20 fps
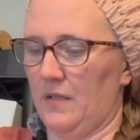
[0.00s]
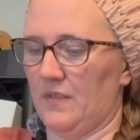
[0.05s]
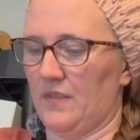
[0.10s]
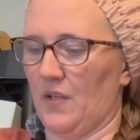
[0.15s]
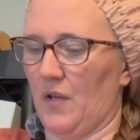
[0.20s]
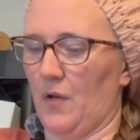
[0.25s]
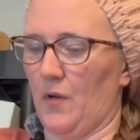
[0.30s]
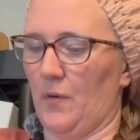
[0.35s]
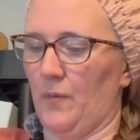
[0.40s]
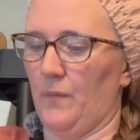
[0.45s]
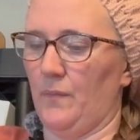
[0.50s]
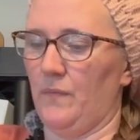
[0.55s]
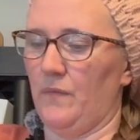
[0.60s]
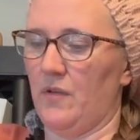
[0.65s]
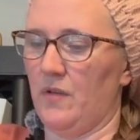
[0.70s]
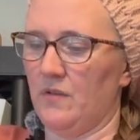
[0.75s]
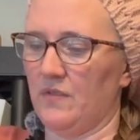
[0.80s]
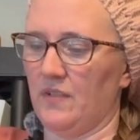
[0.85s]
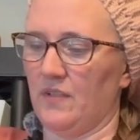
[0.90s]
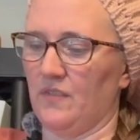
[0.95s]
So,
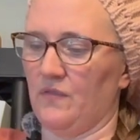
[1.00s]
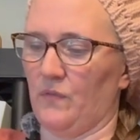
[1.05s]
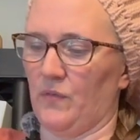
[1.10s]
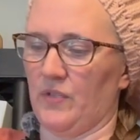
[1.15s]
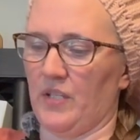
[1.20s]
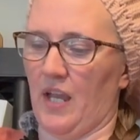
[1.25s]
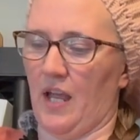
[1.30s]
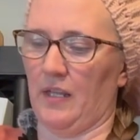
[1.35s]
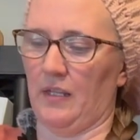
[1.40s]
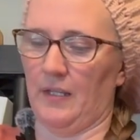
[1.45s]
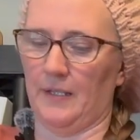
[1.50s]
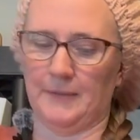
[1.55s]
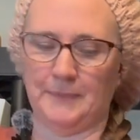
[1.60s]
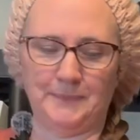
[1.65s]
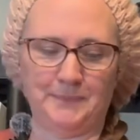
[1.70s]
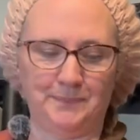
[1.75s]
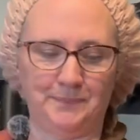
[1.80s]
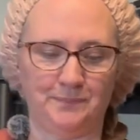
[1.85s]
uses for tallow.